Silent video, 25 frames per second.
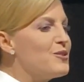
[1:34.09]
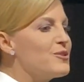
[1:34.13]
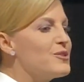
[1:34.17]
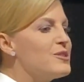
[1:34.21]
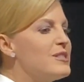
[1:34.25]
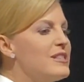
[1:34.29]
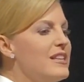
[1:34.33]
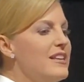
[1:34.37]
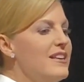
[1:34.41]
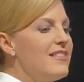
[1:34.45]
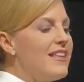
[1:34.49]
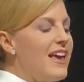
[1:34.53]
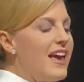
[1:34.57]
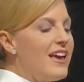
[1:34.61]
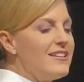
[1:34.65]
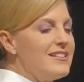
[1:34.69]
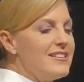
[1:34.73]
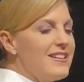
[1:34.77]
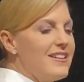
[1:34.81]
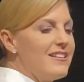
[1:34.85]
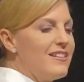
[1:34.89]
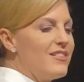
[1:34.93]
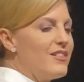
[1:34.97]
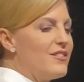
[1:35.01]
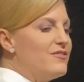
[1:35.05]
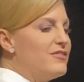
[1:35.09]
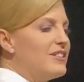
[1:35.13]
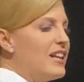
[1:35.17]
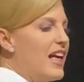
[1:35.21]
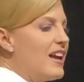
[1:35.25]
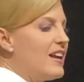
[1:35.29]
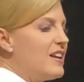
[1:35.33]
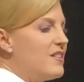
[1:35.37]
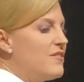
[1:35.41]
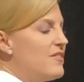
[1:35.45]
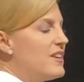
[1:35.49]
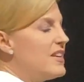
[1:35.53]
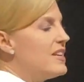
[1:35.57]
You'll see that the
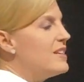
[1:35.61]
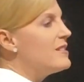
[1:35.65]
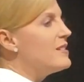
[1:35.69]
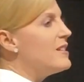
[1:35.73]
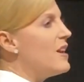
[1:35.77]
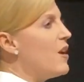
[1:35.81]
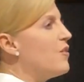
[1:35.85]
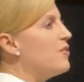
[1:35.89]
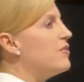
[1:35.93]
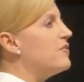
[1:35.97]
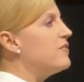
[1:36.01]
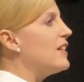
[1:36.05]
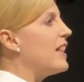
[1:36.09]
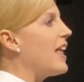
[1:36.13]
Flying V is now